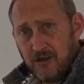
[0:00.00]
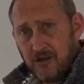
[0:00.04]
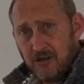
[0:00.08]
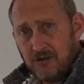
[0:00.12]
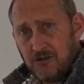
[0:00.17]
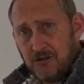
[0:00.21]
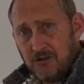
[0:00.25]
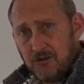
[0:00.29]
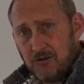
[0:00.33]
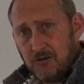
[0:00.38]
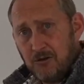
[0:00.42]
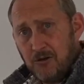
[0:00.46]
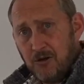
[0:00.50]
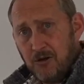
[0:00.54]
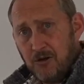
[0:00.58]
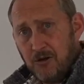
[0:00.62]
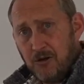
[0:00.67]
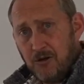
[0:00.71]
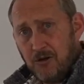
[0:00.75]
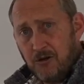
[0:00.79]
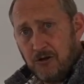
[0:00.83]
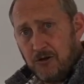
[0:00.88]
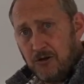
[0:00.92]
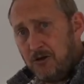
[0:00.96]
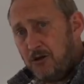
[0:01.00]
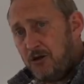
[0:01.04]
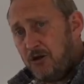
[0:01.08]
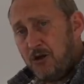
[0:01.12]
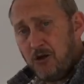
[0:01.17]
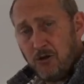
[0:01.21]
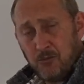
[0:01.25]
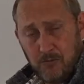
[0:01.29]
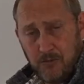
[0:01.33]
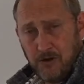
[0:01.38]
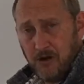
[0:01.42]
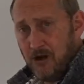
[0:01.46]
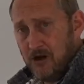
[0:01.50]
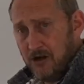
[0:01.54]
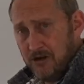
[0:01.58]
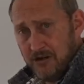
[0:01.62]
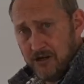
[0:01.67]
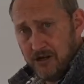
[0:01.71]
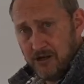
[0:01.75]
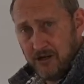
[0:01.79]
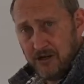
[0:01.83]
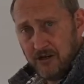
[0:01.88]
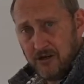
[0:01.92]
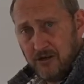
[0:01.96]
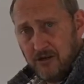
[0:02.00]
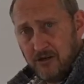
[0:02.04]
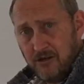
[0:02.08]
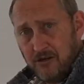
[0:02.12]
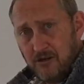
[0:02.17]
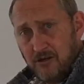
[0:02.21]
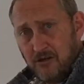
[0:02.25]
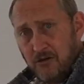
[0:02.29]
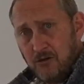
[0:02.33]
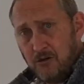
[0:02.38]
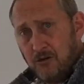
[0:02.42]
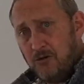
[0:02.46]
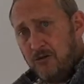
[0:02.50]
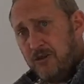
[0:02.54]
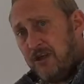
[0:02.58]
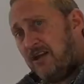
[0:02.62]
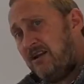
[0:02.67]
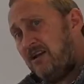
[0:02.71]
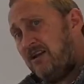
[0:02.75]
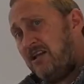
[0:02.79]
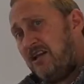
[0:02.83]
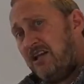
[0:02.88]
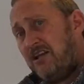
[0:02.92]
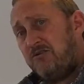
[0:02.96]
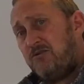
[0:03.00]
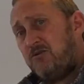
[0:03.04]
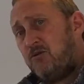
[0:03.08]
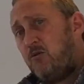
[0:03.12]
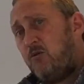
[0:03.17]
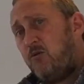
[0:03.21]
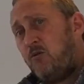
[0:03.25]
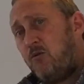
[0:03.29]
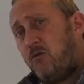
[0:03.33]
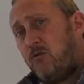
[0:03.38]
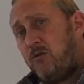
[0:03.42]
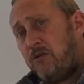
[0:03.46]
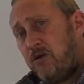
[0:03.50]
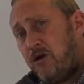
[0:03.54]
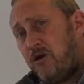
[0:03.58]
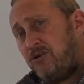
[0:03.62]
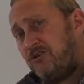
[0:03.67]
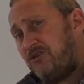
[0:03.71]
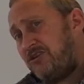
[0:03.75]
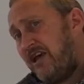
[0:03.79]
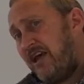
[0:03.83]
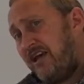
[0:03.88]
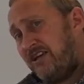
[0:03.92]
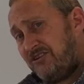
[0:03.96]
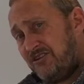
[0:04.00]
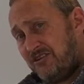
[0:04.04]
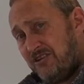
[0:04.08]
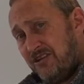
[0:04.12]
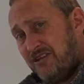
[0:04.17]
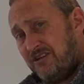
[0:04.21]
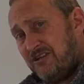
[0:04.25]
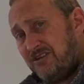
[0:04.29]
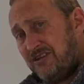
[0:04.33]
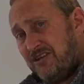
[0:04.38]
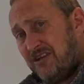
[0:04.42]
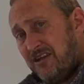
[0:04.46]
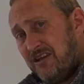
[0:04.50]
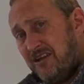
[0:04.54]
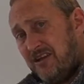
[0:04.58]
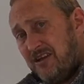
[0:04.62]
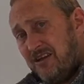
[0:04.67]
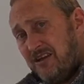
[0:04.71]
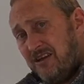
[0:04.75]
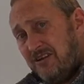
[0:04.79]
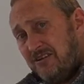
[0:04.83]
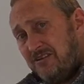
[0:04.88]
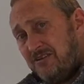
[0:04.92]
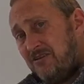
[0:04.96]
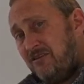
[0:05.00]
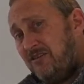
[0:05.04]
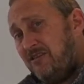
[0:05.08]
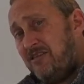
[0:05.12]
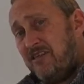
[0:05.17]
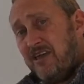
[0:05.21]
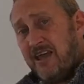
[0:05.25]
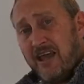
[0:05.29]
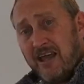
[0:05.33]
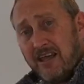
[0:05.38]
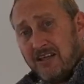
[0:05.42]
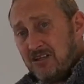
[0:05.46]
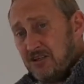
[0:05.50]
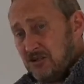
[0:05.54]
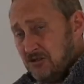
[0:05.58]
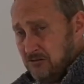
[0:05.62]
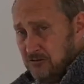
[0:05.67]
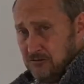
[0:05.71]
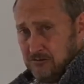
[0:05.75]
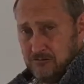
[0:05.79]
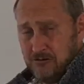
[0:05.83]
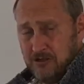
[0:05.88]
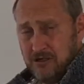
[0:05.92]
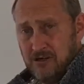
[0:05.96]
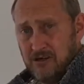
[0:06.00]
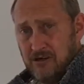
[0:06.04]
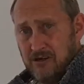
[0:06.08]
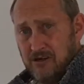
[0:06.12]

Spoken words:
to her new partner, who then leaves all those assets to their children,